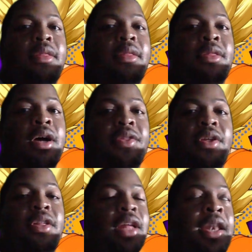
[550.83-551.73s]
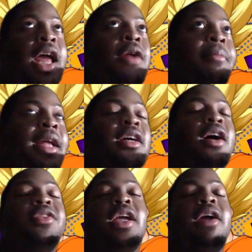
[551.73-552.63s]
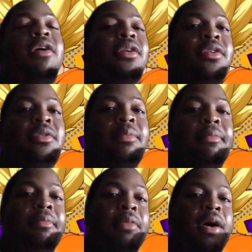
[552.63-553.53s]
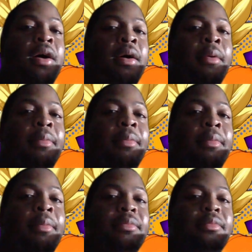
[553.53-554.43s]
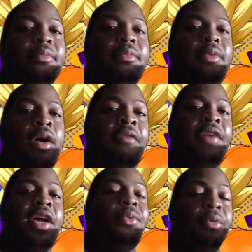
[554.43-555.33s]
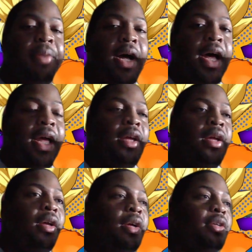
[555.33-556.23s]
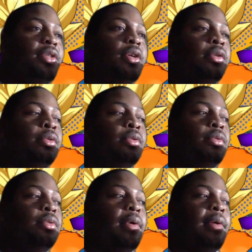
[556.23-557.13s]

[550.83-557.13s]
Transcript: the other, and that'll make the other characters uh, available to buy. So